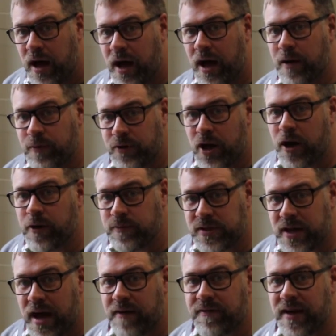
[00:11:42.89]
I would hope
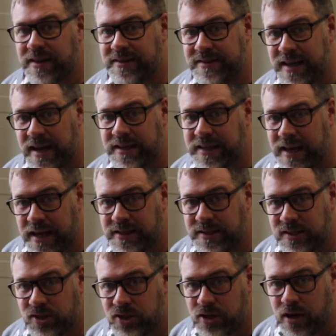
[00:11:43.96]
to have a
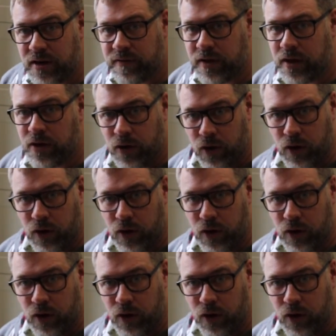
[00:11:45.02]
dedicated server